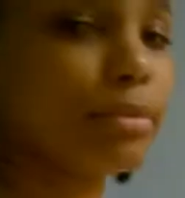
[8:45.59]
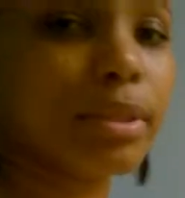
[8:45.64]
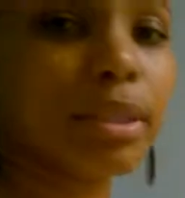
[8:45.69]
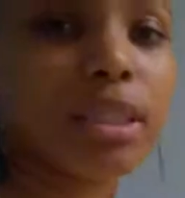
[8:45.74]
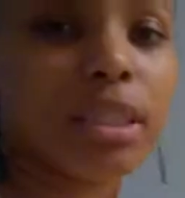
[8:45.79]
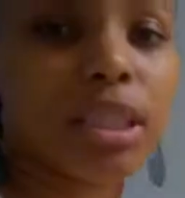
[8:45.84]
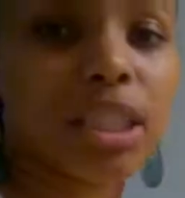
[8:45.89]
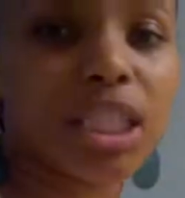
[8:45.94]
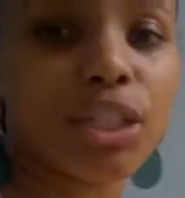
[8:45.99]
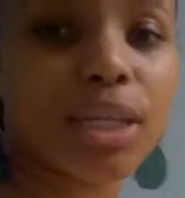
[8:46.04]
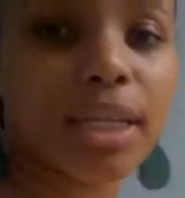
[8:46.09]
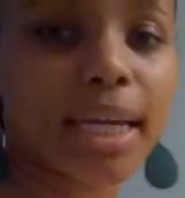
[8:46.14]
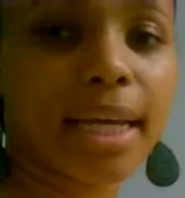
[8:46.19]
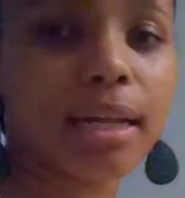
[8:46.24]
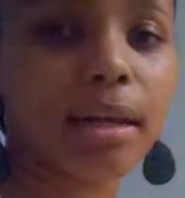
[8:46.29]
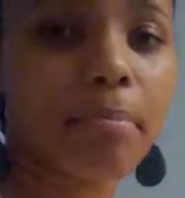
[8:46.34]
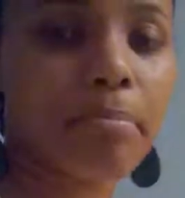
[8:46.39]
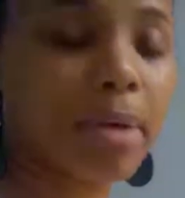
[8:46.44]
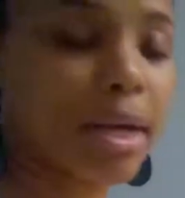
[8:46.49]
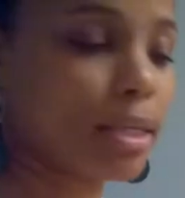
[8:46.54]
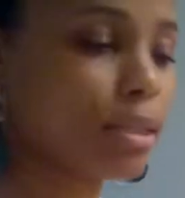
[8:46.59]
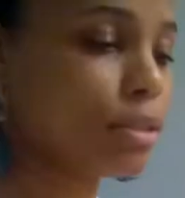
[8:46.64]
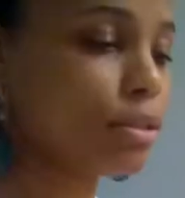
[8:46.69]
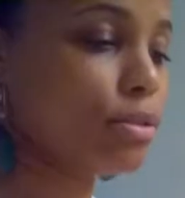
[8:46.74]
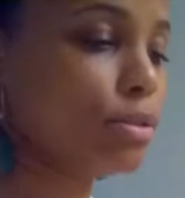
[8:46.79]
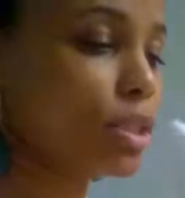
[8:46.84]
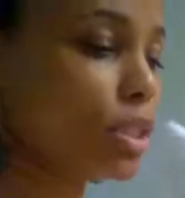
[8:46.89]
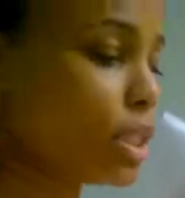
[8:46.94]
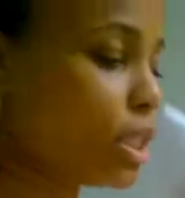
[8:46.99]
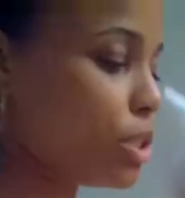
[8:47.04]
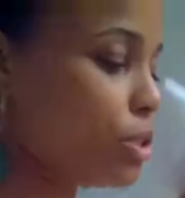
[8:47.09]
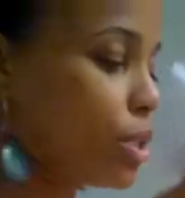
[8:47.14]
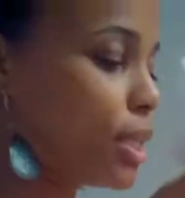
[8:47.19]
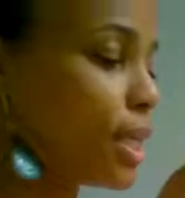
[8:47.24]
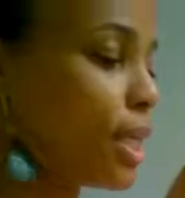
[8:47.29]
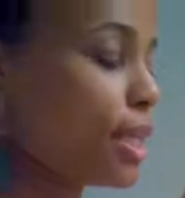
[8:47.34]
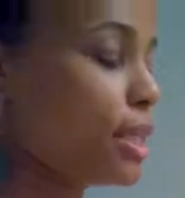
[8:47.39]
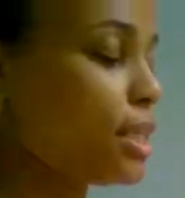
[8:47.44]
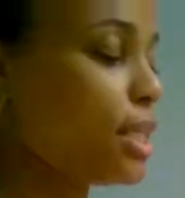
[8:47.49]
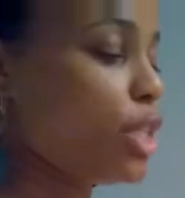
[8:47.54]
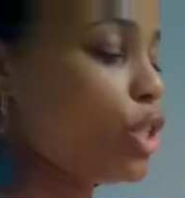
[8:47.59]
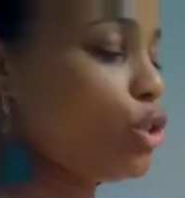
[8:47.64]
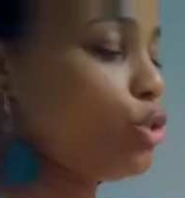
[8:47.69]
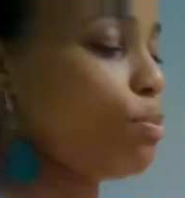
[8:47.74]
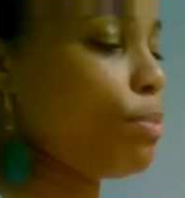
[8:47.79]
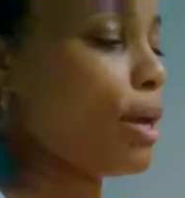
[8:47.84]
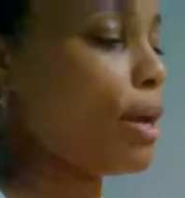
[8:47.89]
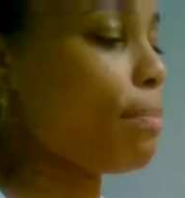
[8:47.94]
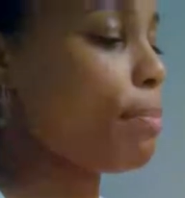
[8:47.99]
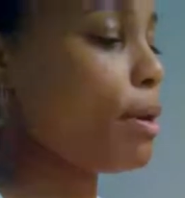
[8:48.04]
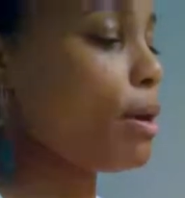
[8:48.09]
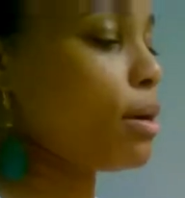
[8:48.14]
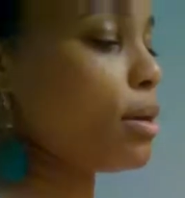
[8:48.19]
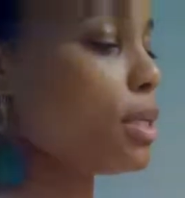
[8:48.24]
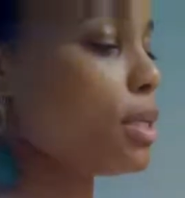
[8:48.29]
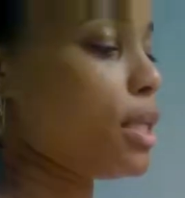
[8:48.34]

she's going to get a bundle. She's going to get tissue paper.